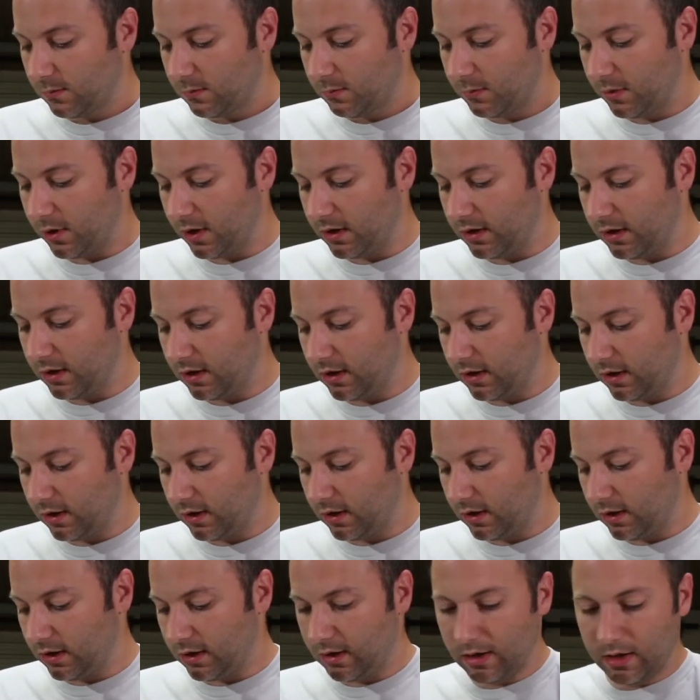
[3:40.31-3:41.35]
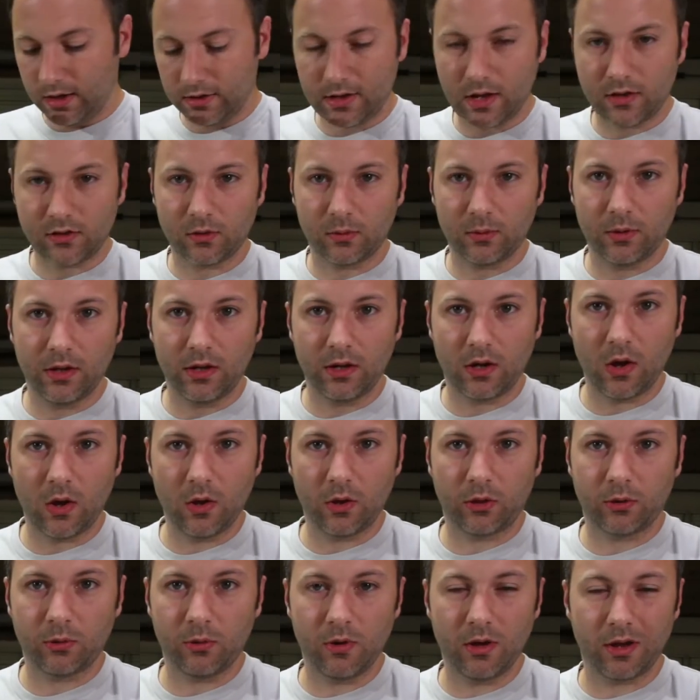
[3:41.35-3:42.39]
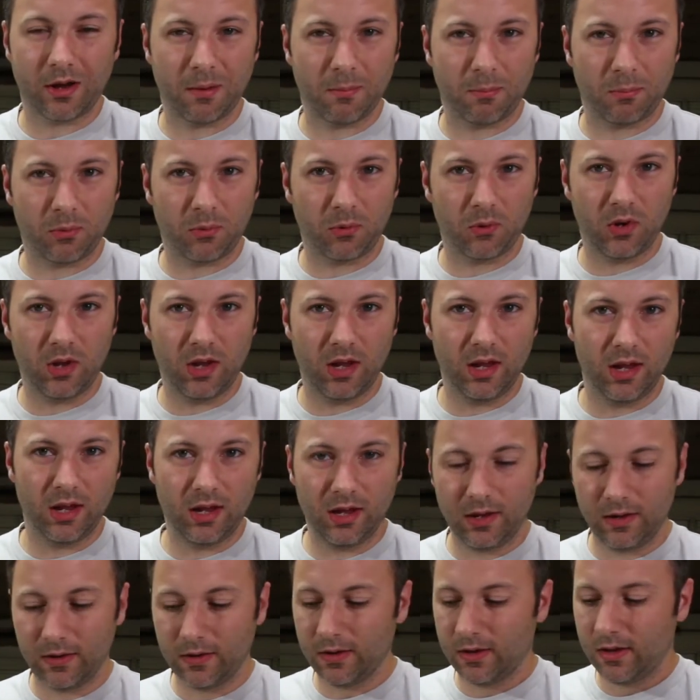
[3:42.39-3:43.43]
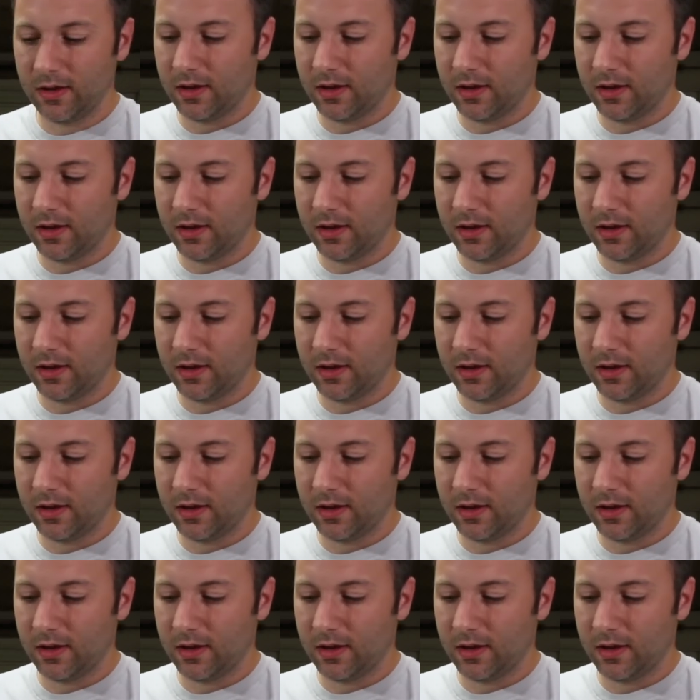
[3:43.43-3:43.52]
but it doesn't really go through like a preprint